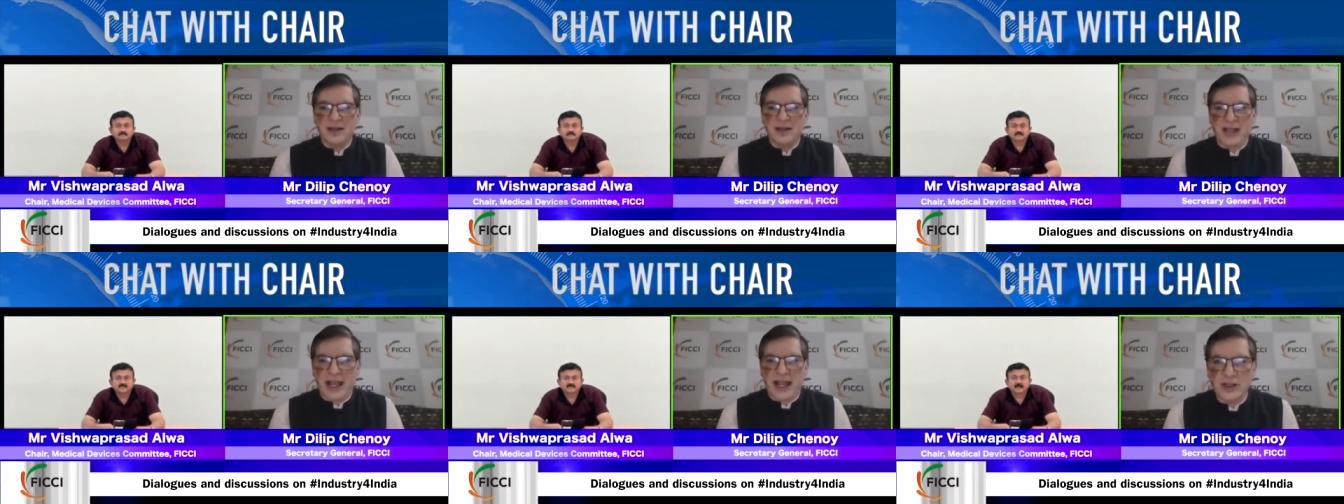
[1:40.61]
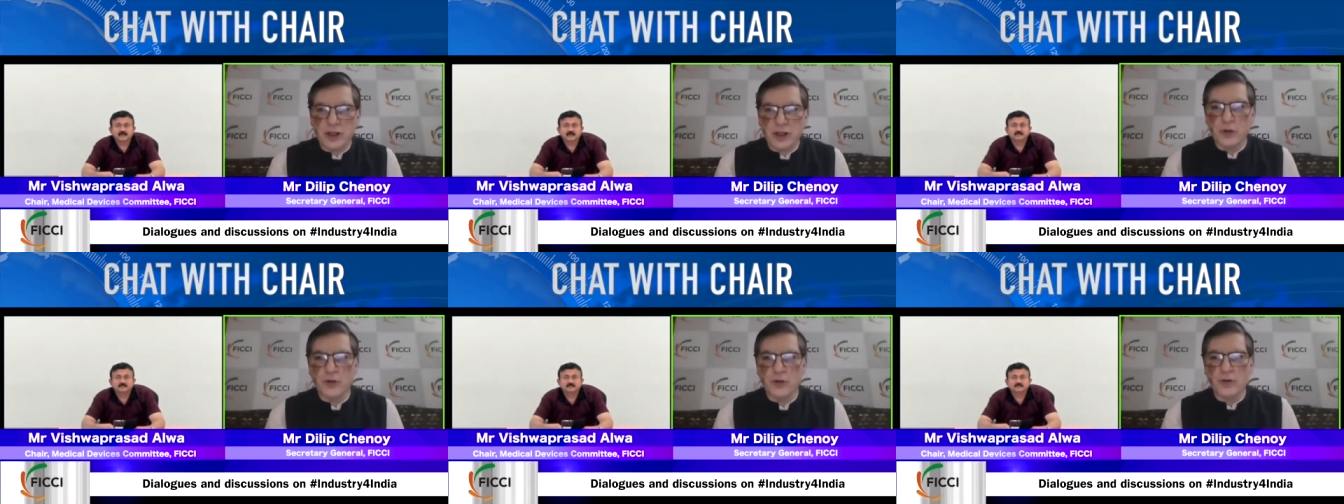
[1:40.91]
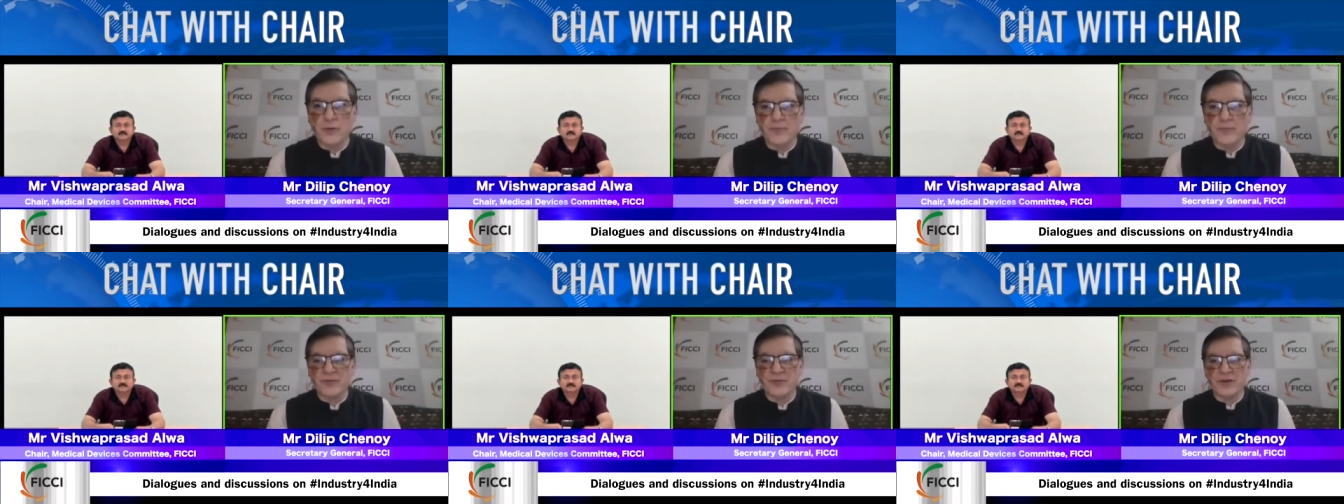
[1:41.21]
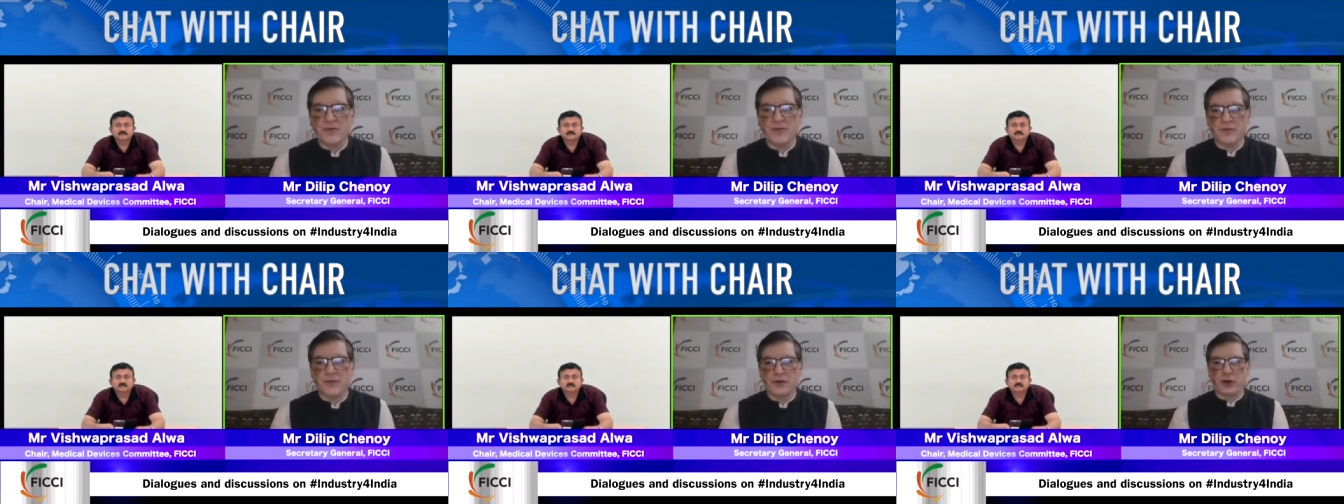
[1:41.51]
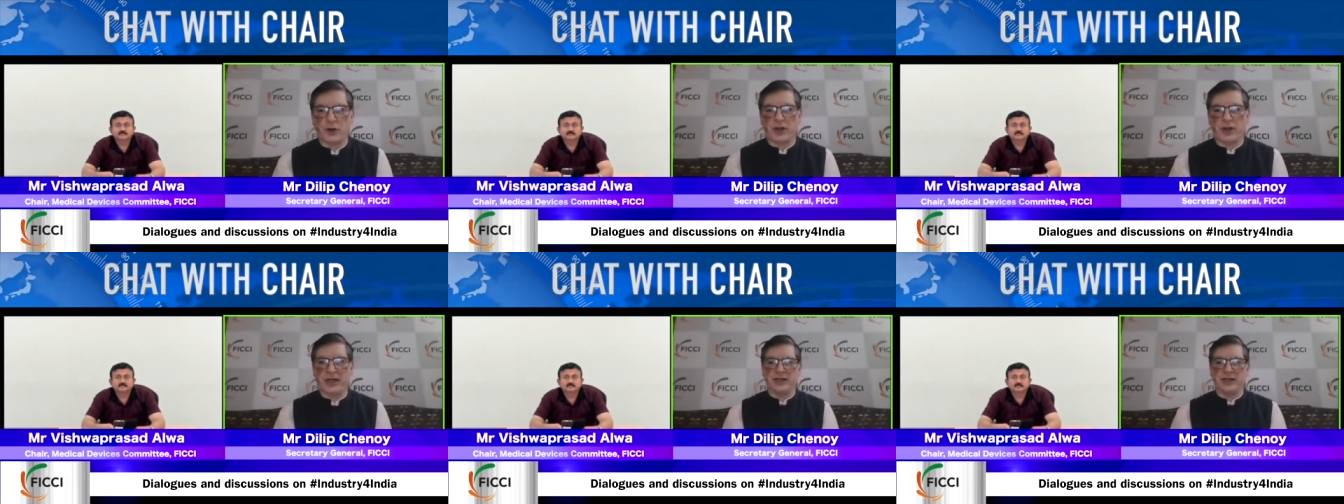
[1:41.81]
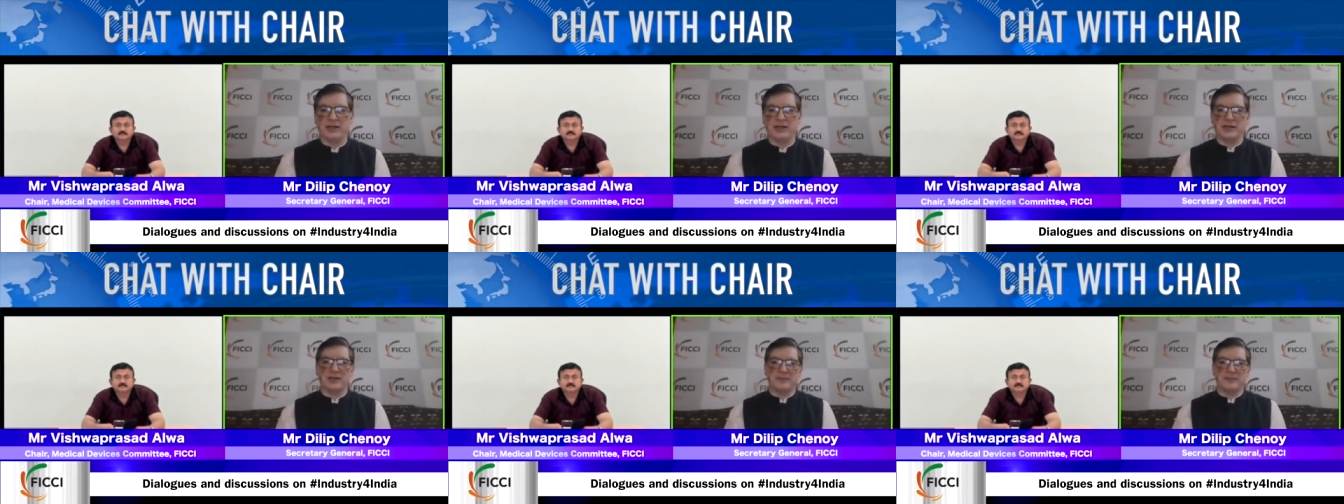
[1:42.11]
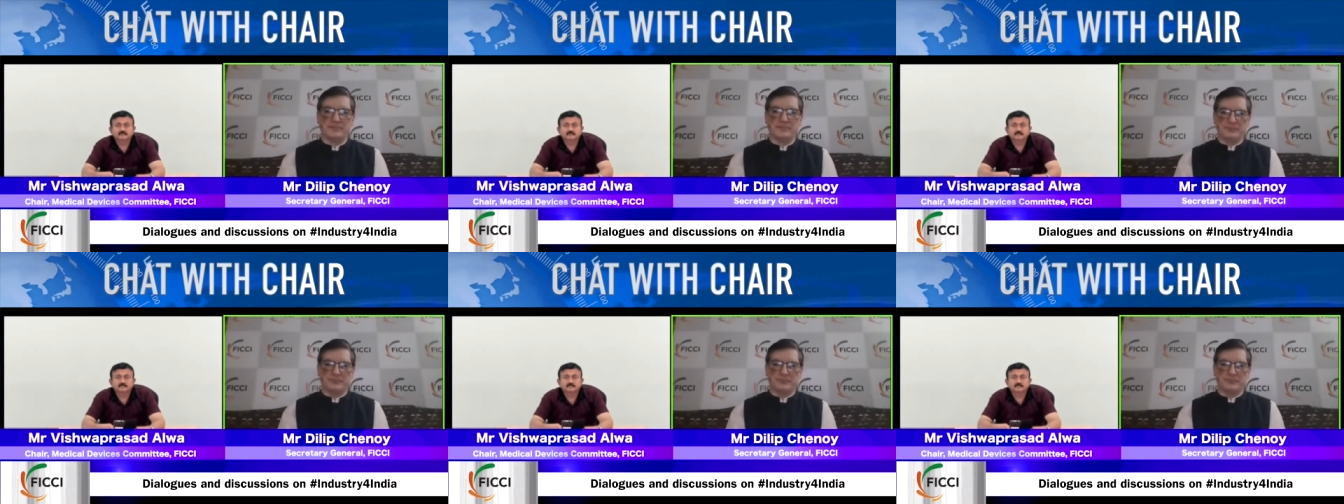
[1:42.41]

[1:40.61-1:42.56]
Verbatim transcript: Thank you for joining us.